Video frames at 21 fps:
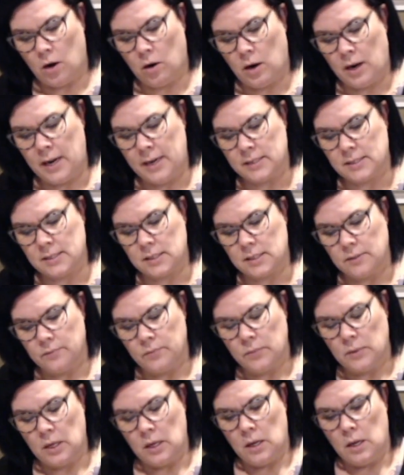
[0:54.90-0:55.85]
All right.
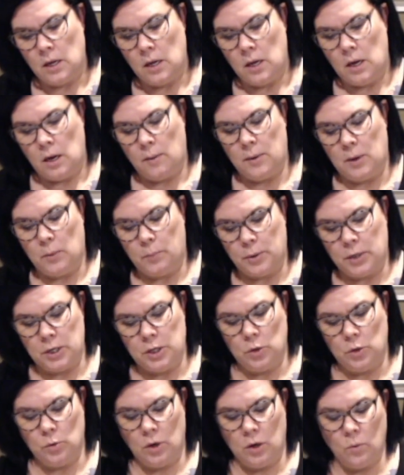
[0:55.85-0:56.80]
I'm going to put
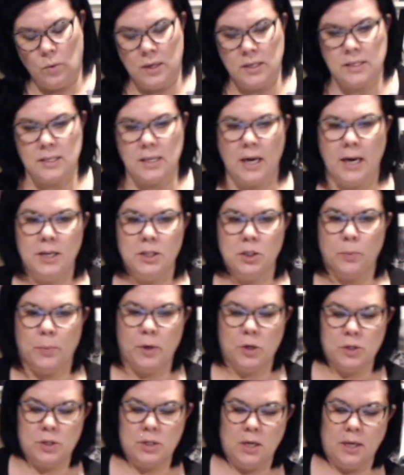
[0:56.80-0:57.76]
you on one side, your
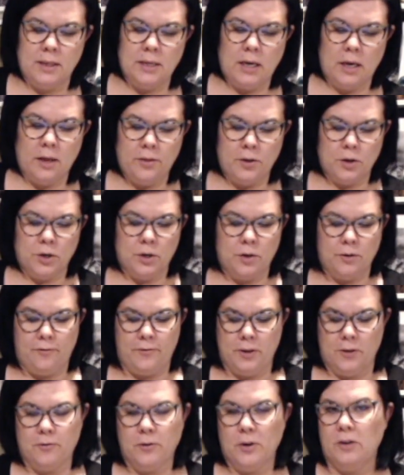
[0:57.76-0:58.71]
person on the other.
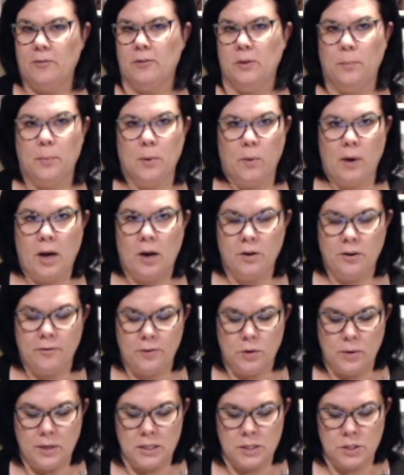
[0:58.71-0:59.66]
Feel free to flip around
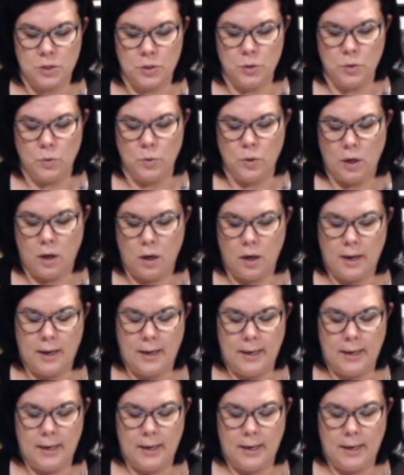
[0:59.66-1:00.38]
if you need to.